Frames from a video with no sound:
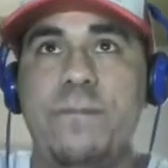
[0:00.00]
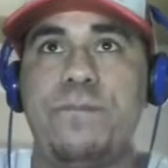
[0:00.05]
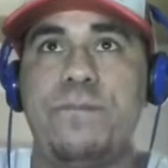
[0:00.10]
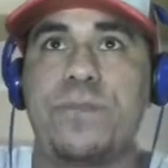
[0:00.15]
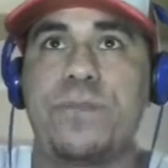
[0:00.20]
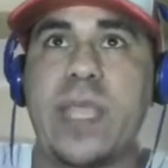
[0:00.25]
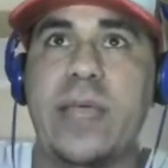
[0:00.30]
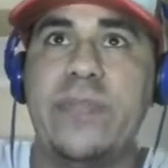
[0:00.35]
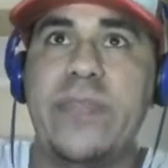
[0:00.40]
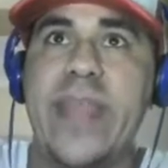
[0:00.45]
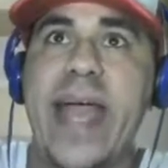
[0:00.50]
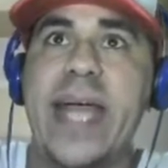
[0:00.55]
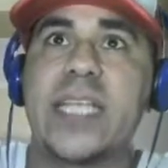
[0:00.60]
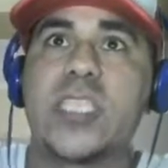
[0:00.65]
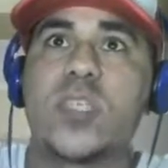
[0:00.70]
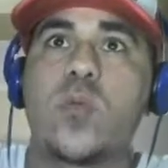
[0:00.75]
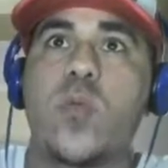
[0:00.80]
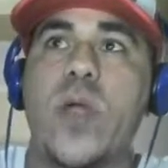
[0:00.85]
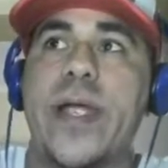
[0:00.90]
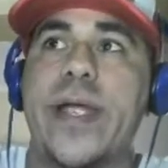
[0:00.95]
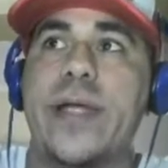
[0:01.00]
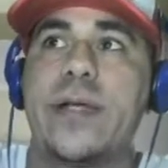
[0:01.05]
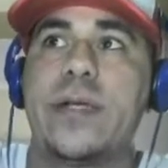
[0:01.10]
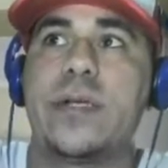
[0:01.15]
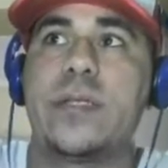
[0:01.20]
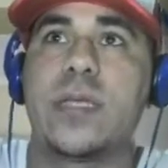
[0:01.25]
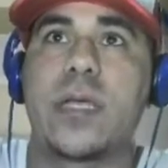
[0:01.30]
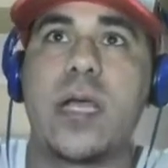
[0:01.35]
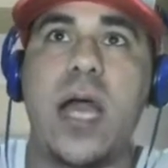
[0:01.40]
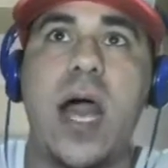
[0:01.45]
And that's where
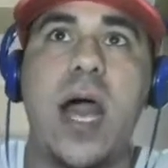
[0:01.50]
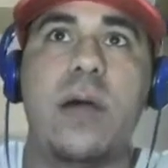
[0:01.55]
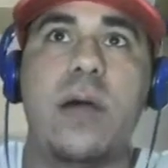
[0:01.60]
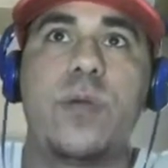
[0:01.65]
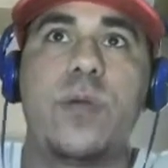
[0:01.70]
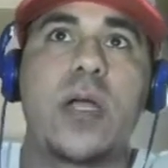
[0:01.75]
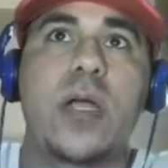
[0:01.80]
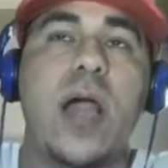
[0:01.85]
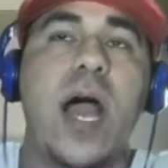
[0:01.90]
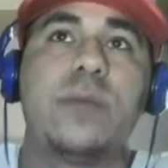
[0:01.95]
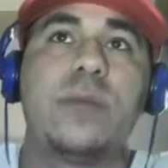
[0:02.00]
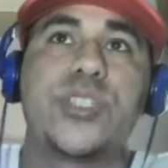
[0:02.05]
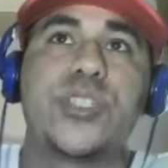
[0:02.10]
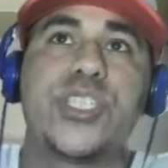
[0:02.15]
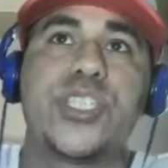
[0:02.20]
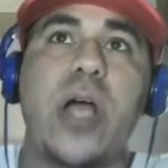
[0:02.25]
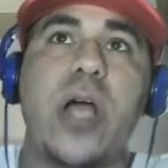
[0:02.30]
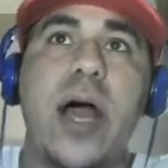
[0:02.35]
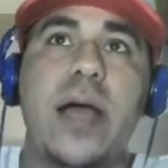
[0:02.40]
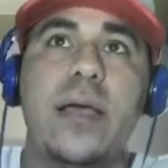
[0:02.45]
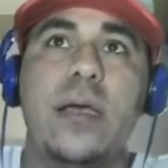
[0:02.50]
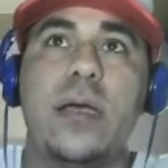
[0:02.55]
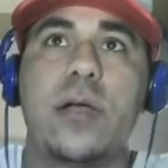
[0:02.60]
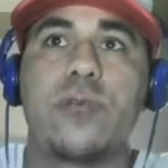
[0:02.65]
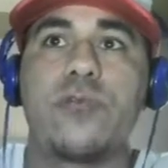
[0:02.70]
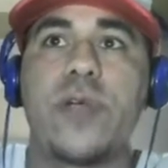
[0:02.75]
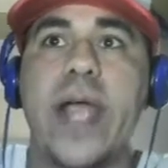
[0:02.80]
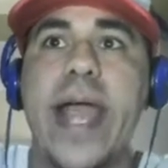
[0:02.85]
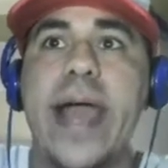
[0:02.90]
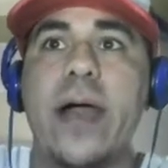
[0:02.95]
a cop shot
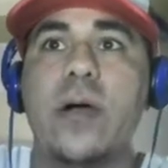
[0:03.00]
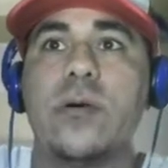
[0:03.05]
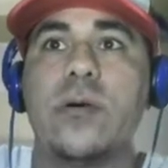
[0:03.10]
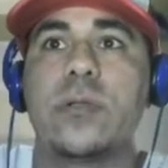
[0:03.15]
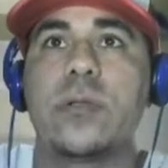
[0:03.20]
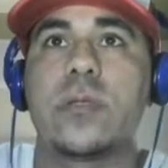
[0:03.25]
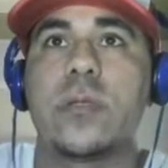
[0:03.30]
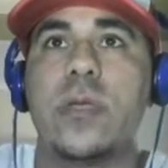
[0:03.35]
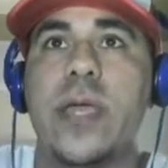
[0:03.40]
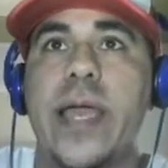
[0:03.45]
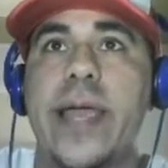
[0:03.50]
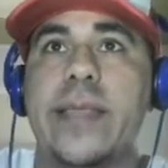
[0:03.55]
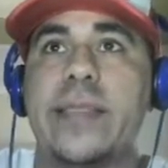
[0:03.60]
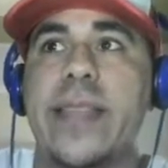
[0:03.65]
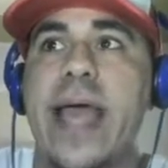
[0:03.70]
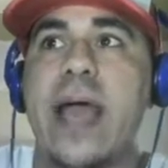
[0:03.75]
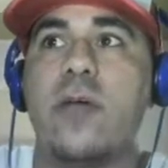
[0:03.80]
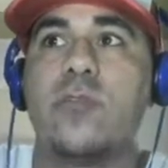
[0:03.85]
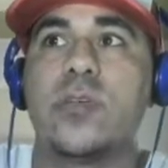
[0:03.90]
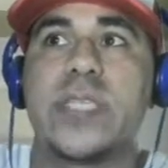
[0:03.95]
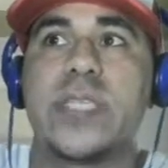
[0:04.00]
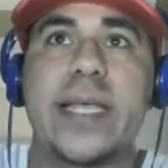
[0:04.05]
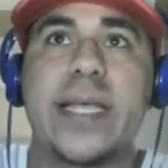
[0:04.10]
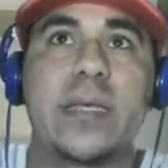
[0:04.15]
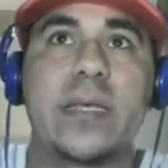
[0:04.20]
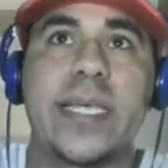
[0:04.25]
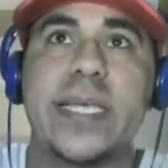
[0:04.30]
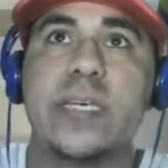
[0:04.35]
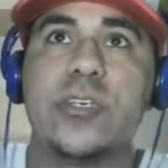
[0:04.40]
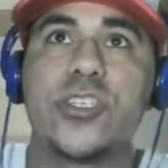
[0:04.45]
around, and that was like
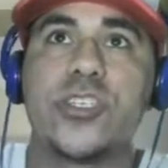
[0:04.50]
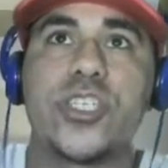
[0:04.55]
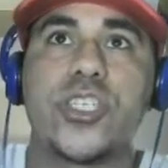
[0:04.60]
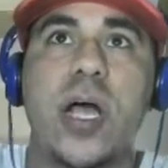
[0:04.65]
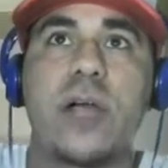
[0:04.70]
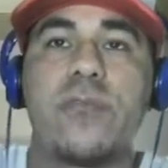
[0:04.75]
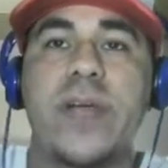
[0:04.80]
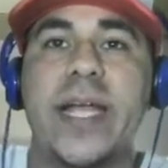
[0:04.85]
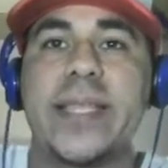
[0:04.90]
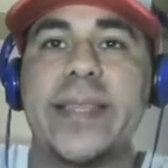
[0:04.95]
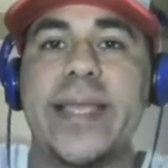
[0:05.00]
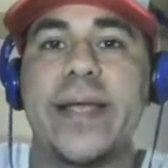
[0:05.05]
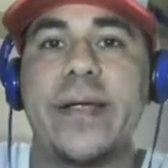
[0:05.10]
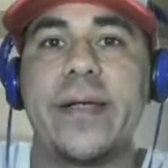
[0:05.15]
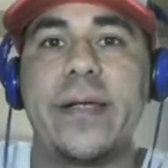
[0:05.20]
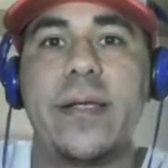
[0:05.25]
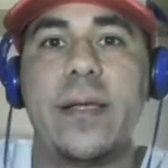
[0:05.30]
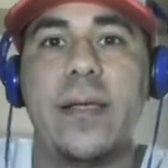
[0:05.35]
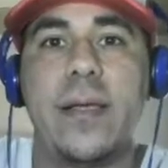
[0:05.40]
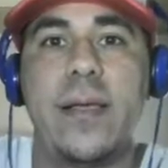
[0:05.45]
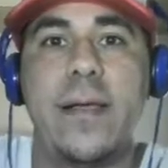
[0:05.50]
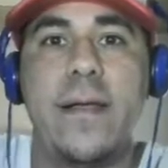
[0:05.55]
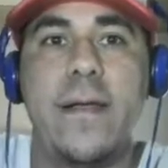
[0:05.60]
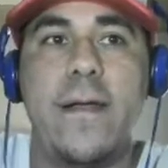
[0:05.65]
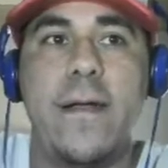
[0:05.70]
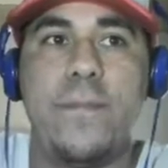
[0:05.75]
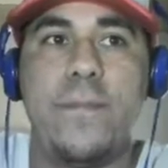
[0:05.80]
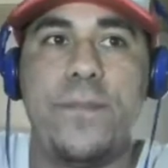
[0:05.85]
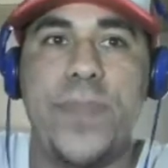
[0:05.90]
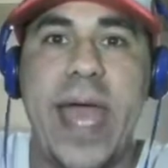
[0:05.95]
a kill shot right there.
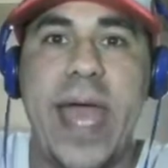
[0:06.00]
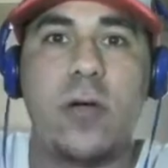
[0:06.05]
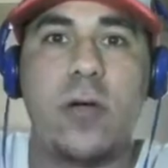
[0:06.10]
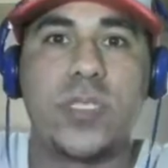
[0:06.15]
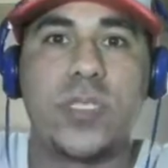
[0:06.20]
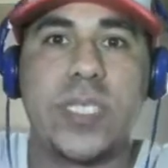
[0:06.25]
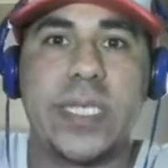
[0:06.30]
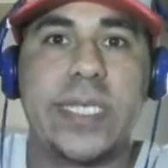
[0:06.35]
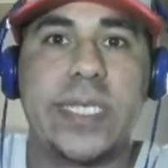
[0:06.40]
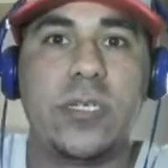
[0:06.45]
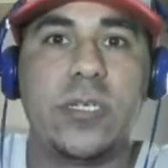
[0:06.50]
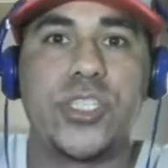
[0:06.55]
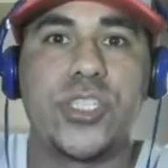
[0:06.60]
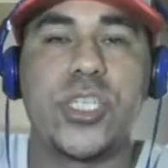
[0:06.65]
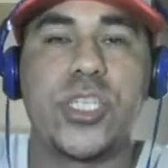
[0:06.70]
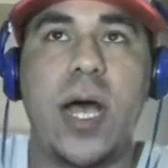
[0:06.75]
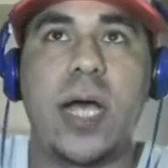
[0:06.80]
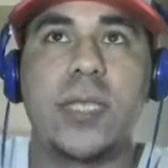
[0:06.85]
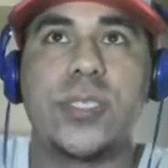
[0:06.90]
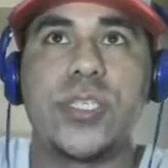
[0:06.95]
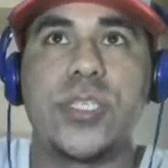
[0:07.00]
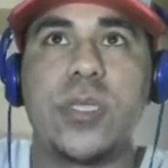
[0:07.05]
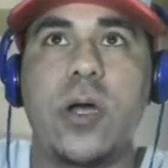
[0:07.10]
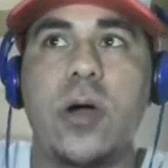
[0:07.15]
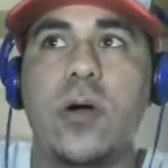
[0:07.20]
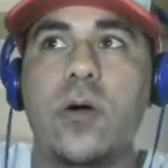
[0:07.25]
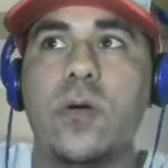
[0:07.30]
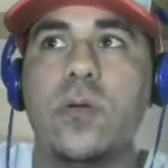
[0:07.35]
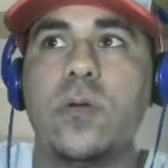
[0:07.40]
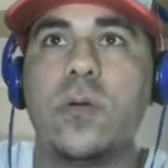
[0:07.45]
That was a kill shot.
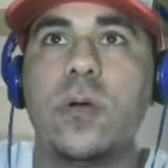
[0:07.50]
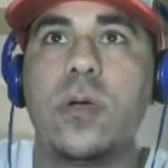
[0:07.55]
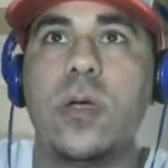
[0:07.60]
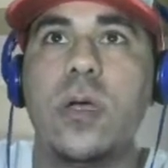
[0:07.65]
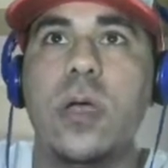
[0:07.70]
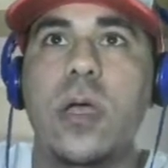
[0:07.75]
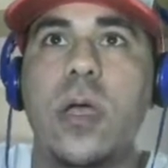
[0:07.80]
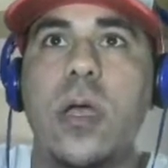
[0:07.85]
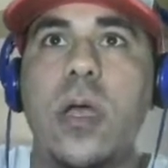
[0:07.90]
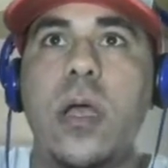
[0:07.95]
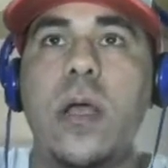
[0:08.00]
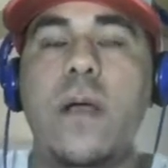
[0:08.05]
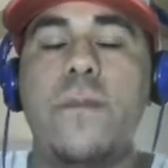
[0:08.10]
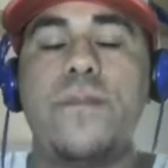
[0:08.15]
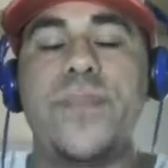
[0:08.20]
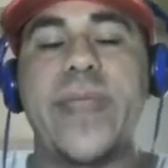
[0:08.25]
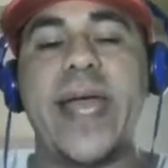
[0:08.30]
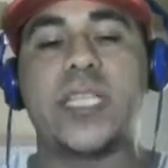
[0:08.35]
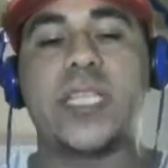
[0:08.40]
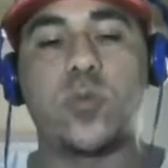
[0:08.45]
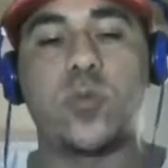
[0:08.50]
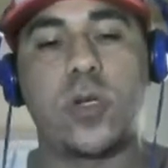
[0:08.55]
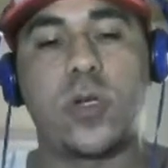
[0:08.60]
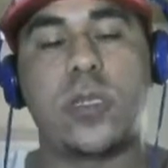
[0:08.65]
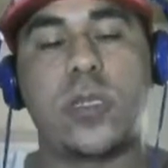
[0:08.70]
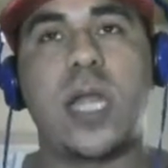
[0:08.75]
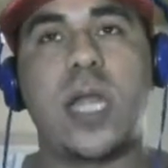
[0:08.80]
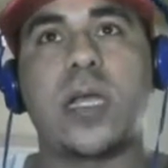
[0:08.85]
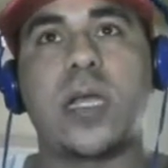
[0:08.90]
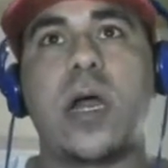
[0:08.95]
So that's where a
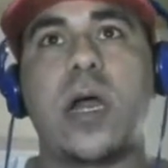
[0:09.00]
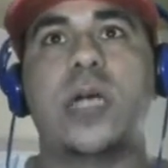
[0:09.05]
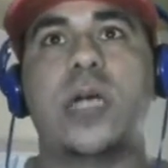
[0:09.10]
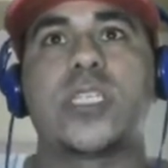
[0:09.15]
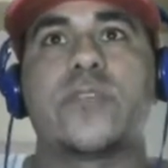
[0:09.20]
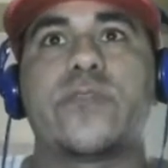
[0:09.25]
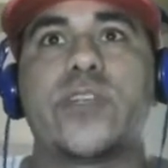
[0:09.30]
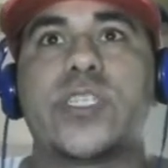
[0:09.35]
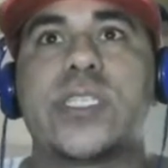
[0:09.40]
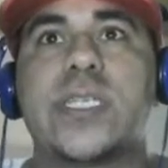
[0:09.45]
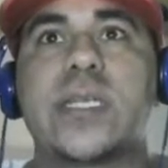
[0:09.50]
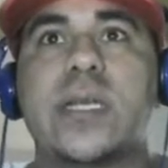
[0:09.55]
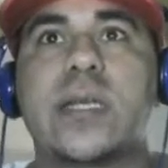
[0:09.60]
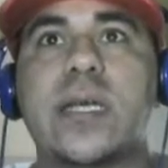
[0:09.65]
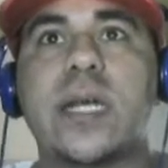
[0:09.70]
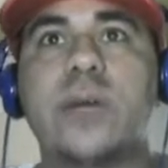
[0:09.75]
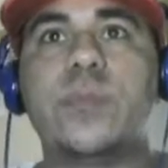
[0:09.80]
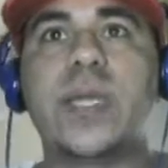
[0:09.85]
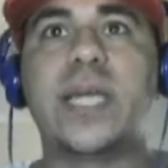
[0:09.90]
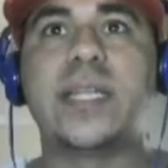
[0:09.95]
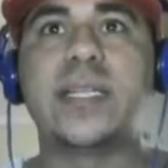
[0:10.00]
lot of controversy could come in and